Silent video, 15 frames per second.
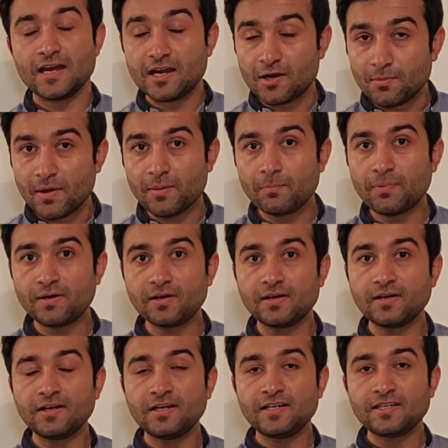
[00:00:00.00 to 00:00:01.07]

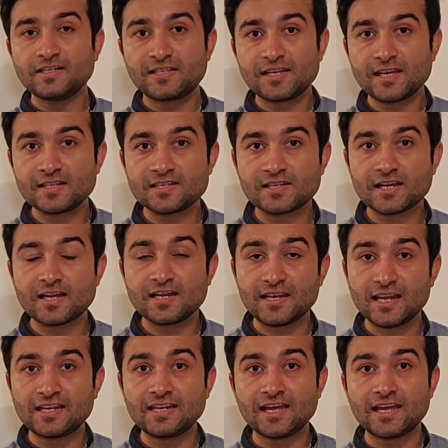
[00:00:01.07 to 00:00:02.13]
Remember, CSIR
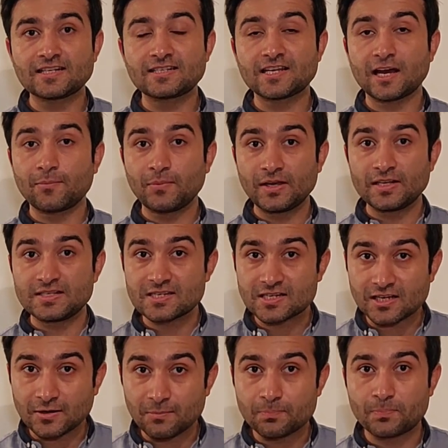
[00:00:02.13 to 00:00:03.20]
NET exam is a
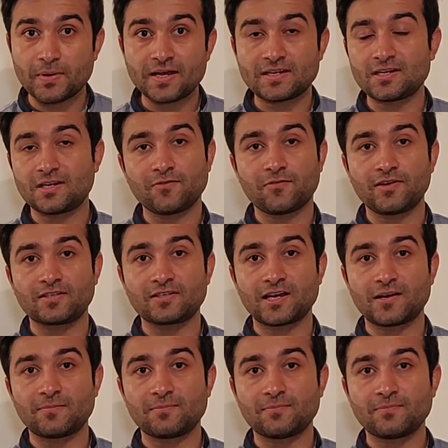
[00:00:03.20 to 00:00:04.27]
competitive
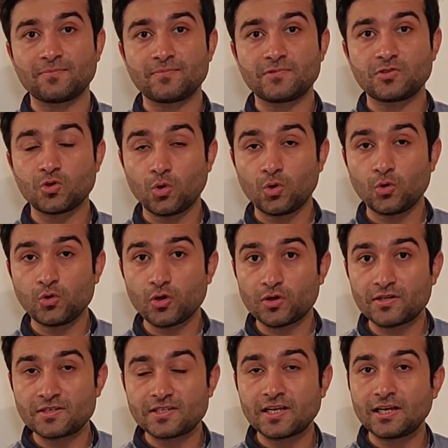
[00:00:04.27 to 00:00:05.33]
exam. So your
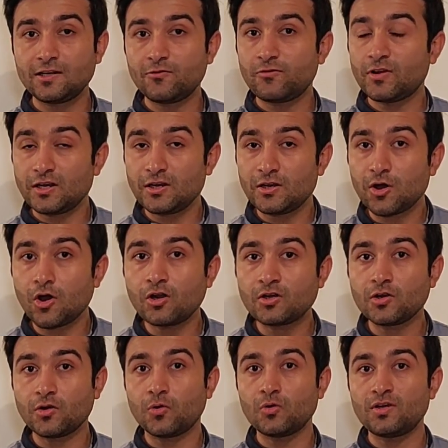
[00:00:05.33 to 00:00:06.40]
result will
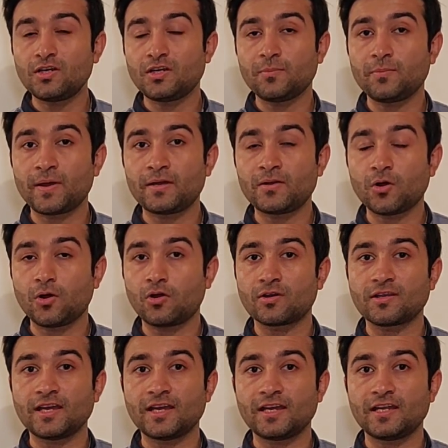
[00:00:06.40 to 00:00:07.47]
not only depend
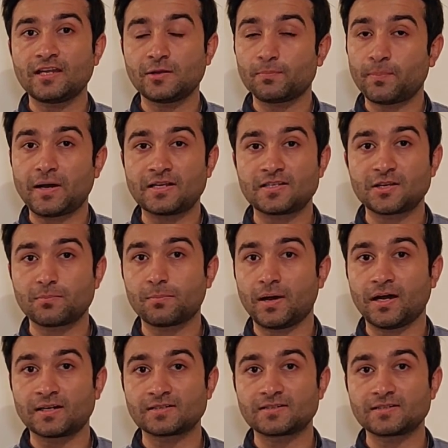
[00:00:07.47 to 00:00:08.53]
on getting the passing
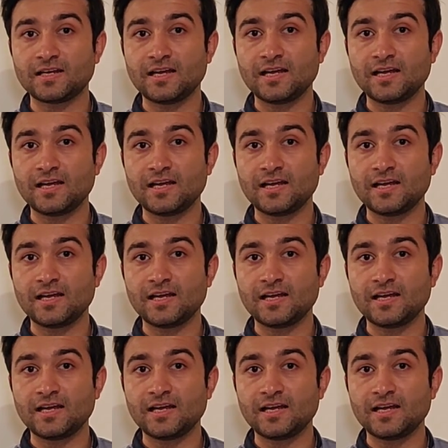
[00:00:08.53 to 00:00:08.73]
mark.